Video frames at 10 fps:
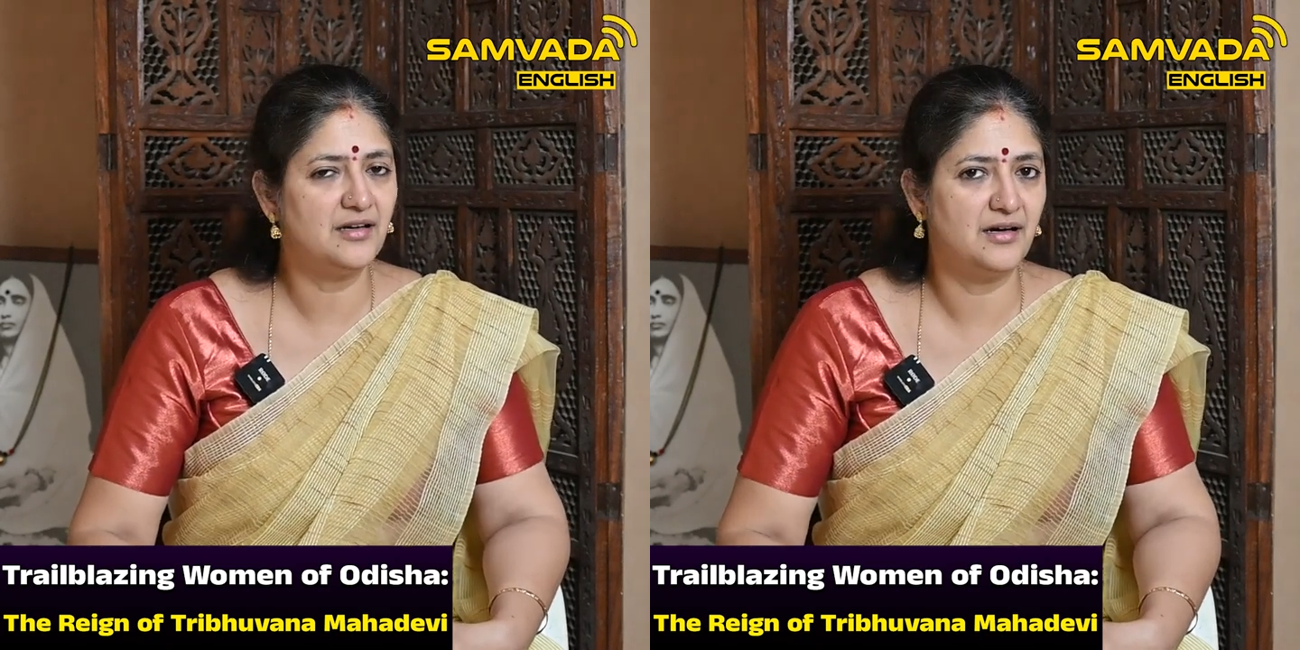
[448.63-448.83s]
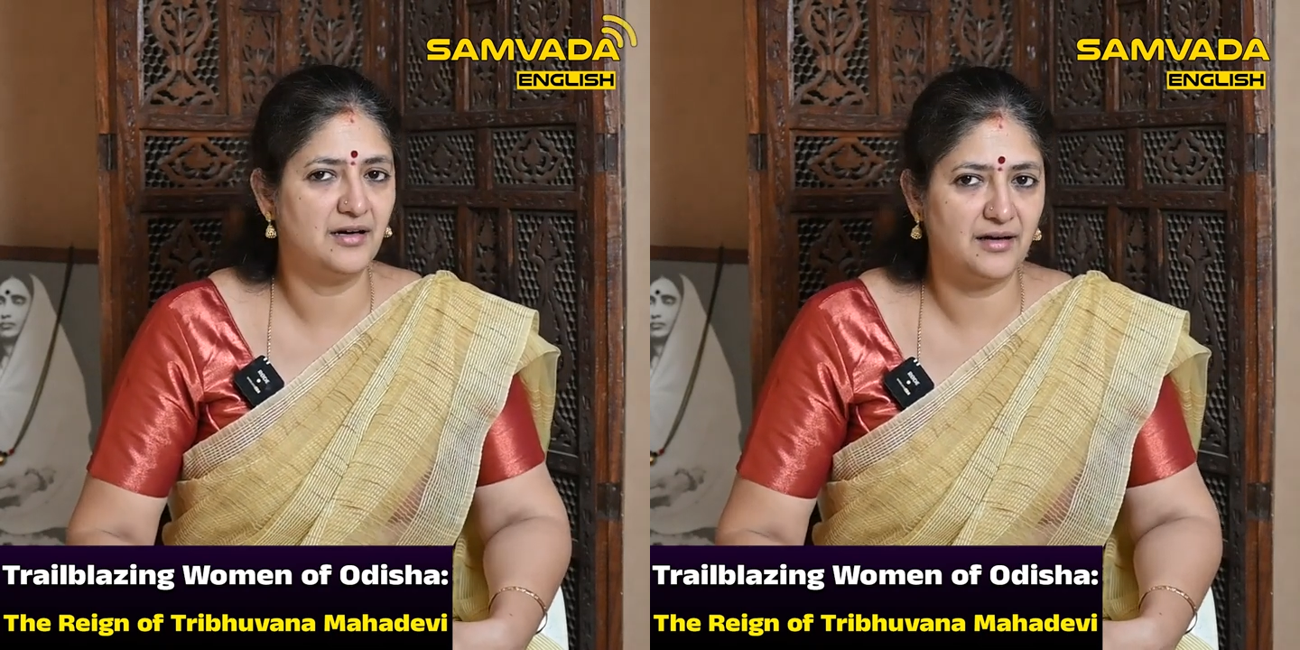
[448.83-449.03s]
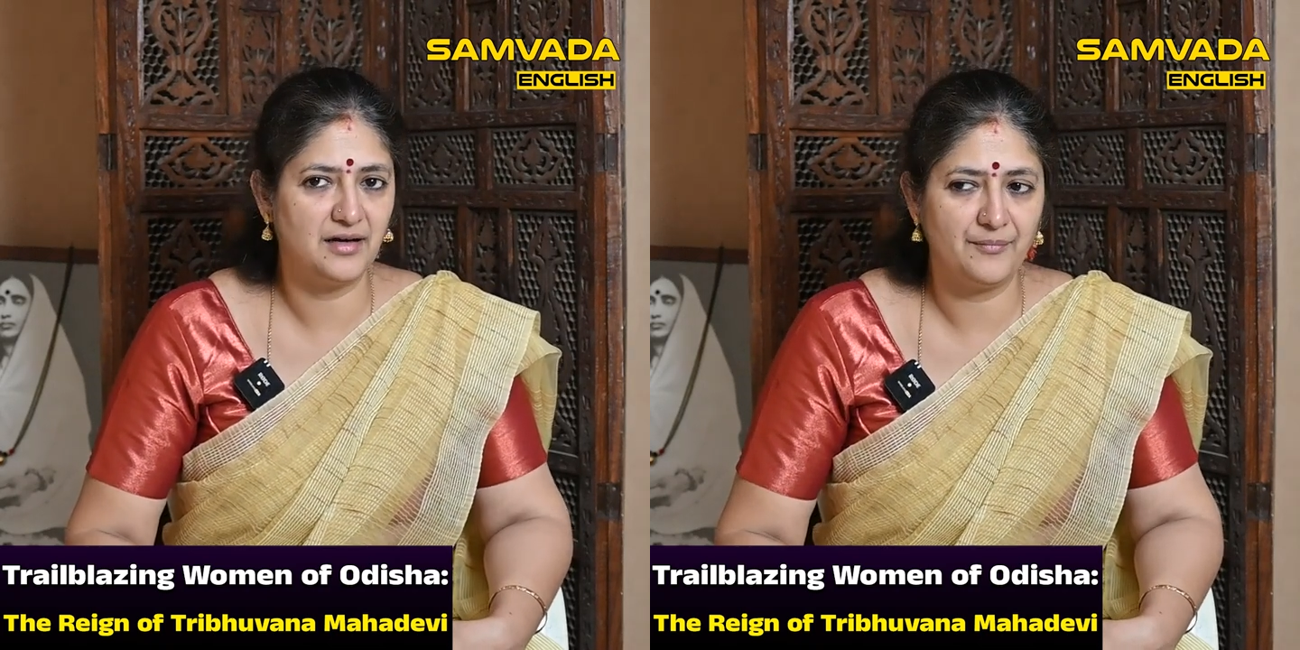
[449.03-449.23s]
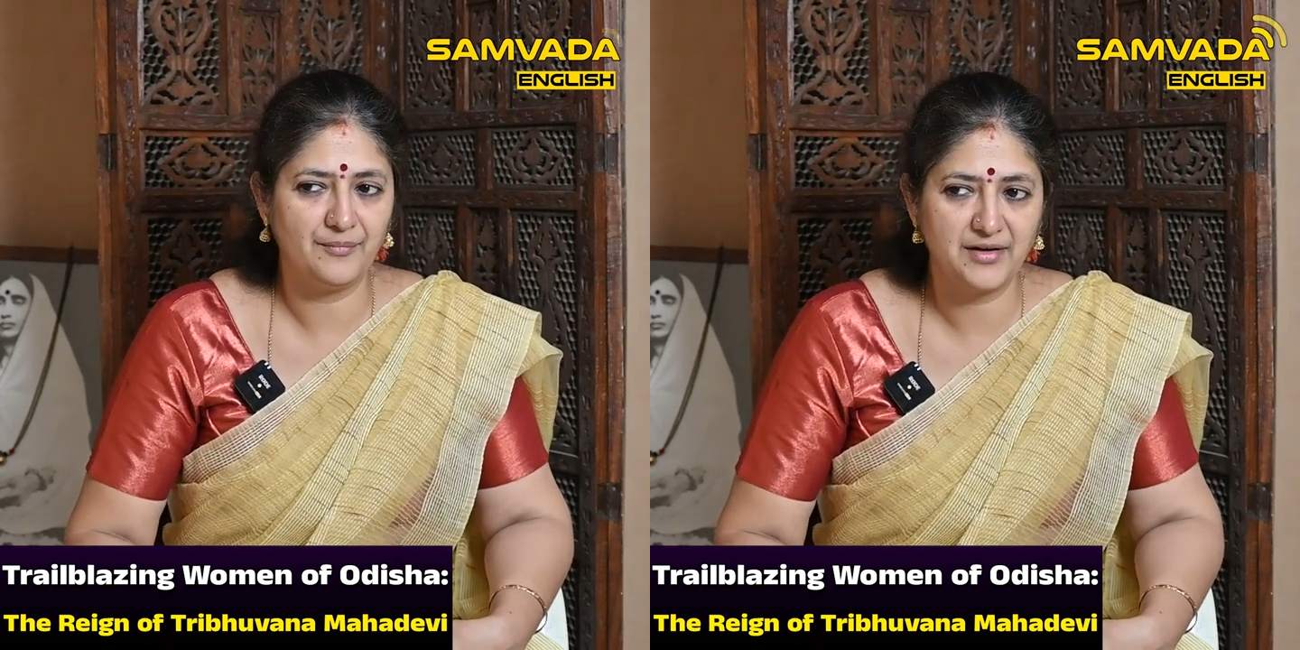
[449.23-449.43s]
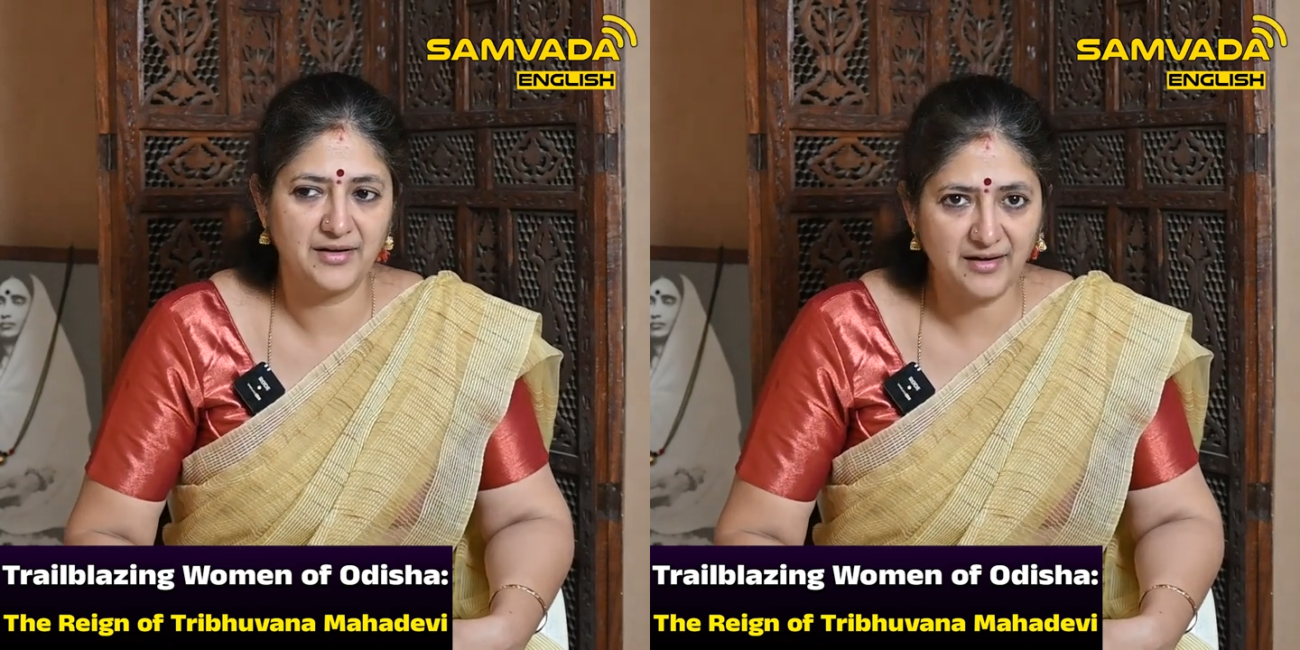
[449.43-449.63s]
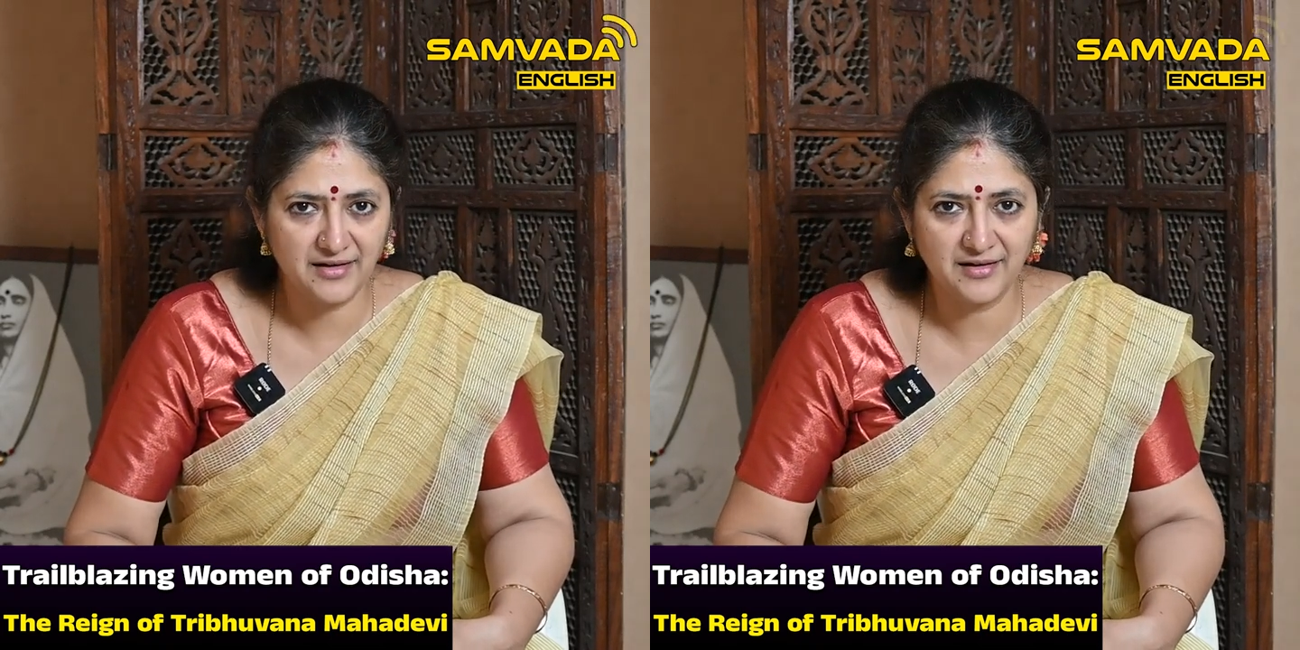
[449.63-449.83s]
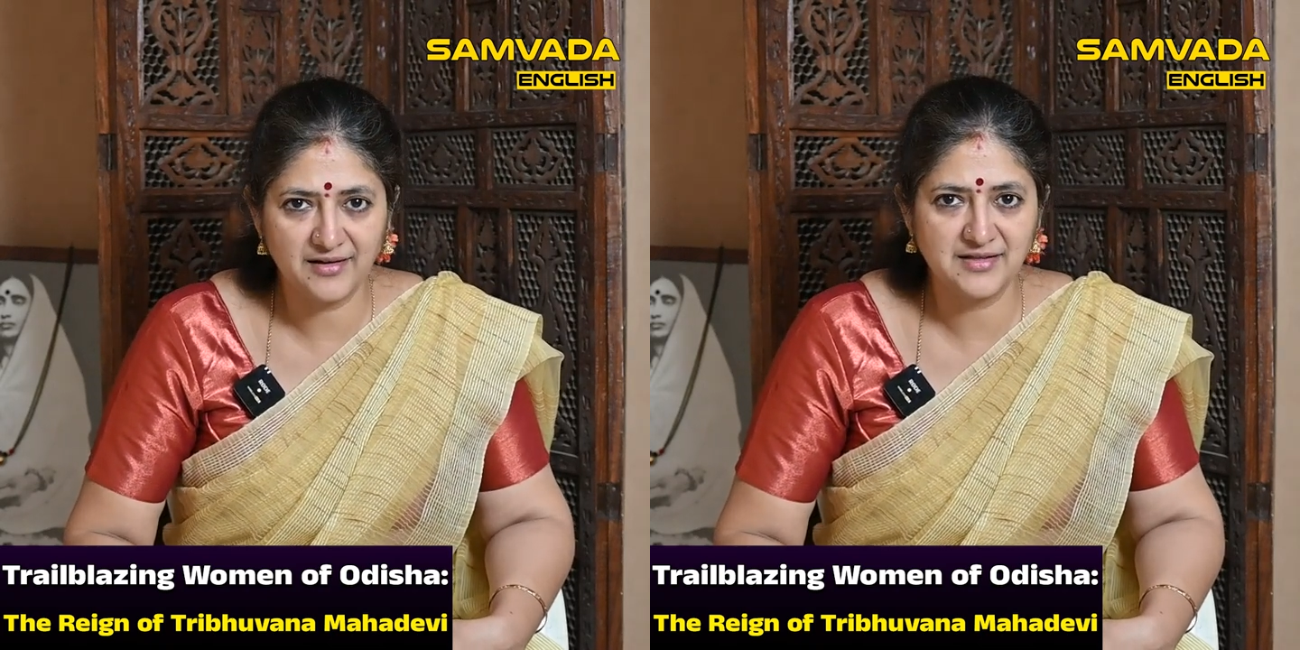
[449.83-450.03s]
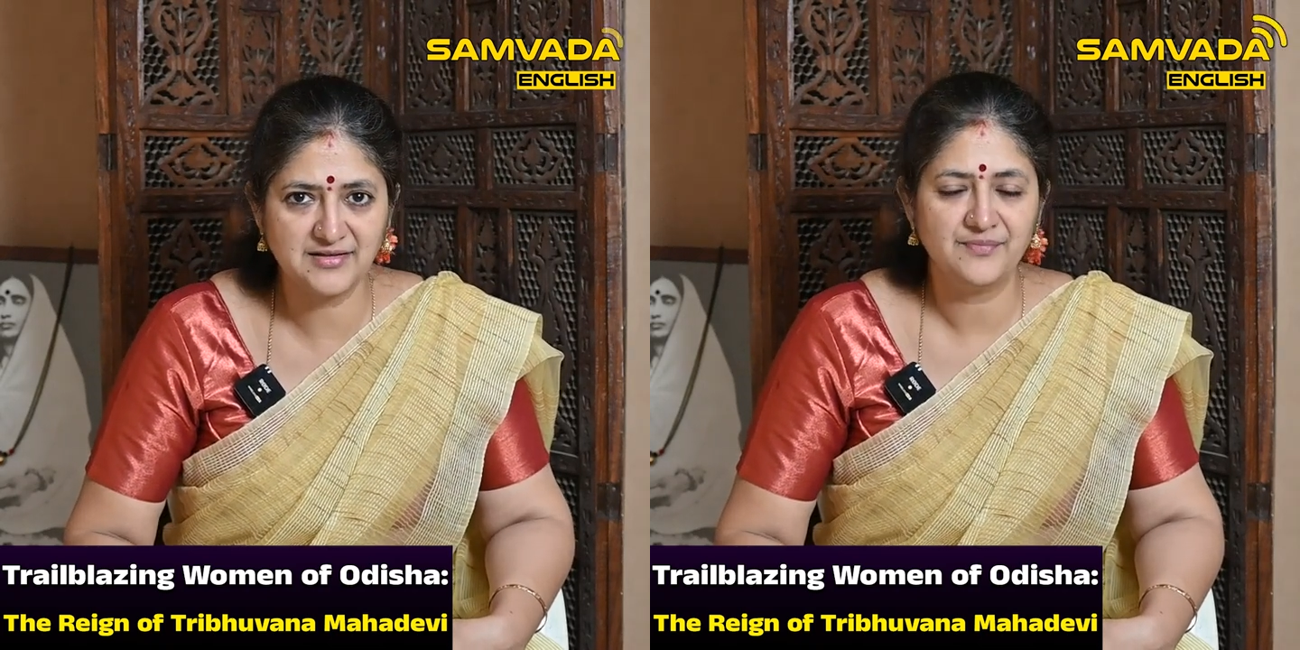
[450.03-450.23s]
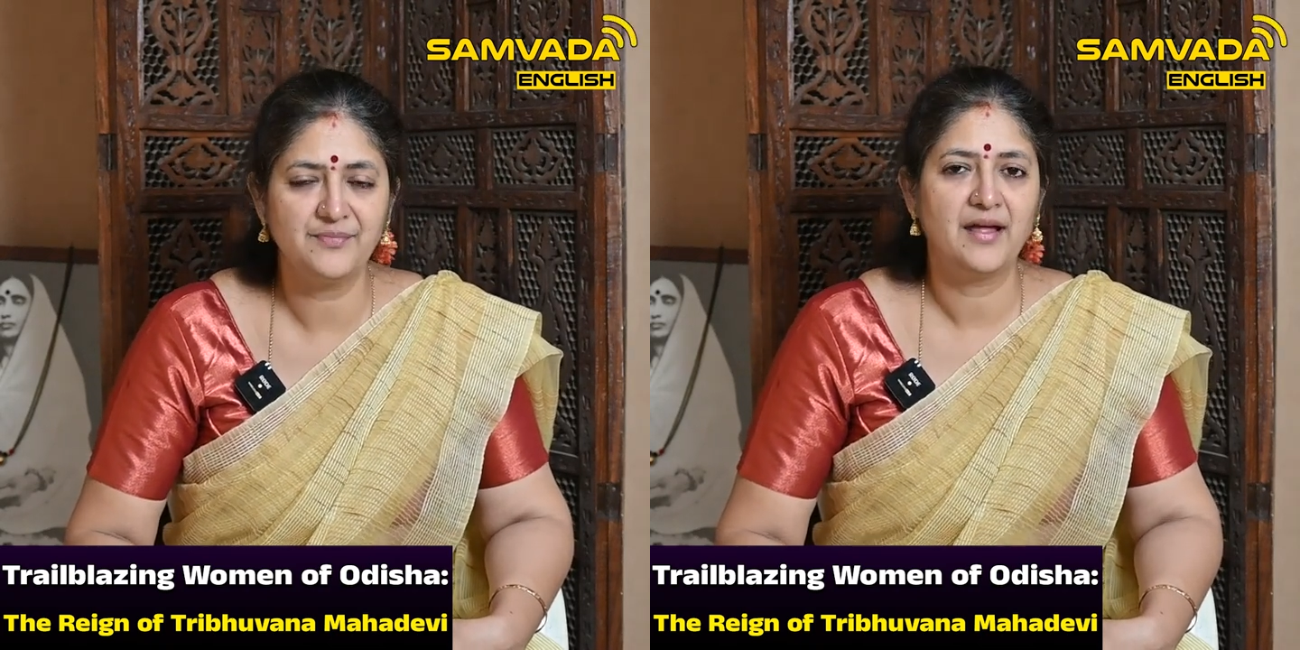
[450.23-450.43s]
her territories,